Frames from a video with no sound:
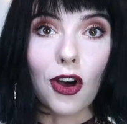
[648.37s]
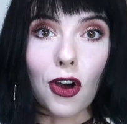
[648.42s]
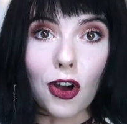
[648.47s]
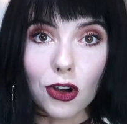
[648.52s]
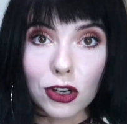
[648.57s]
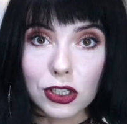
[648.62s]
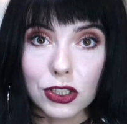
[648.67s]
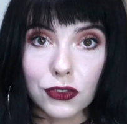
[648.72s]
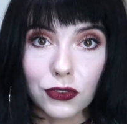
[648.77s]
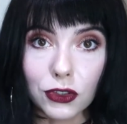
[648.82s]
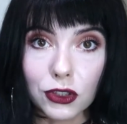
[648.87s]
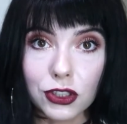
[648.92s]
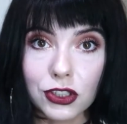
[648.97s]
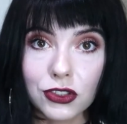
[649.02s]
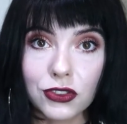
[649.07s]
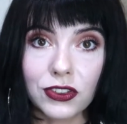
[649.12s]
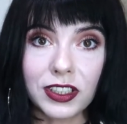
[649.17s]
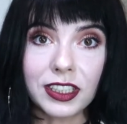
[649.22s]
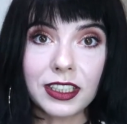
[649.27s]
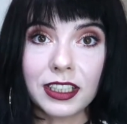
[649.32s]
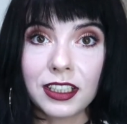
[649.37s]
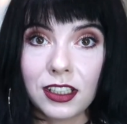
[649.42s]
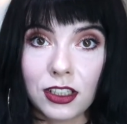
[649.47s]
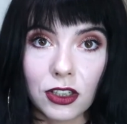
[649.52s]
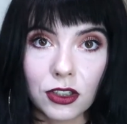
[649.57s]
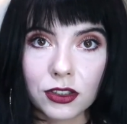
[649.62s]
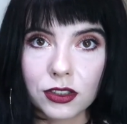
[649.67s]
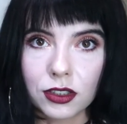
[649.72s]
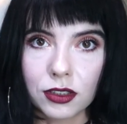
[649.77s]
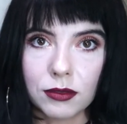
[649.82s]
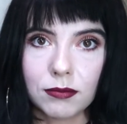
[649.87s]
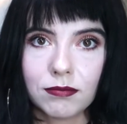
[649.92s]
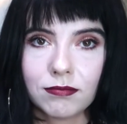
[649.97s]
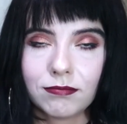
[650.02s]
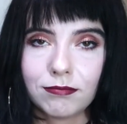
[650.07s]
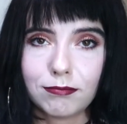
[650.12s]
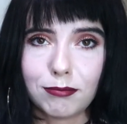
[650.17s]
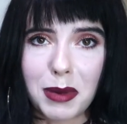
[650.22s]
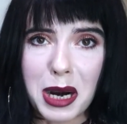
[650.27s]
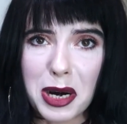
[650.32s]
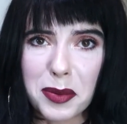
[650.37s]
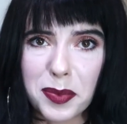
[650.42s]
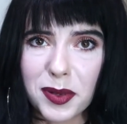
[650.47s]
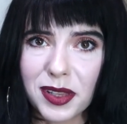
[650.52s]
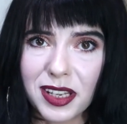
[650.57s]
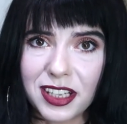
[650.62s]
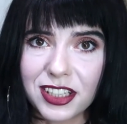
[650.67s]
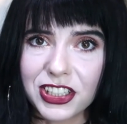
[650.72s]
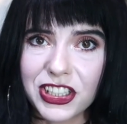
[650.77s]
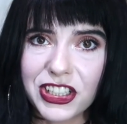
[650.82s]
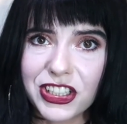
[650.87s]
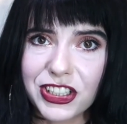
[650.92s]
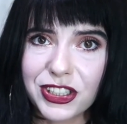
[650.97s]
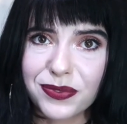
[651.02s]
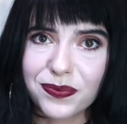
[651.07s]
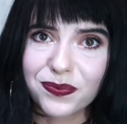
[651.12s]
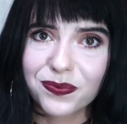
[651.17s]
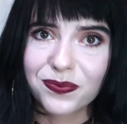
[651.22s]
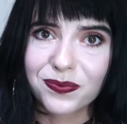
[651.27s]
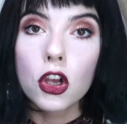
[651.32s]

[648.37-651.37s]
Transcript: Oxford Street in London, Marble Arch.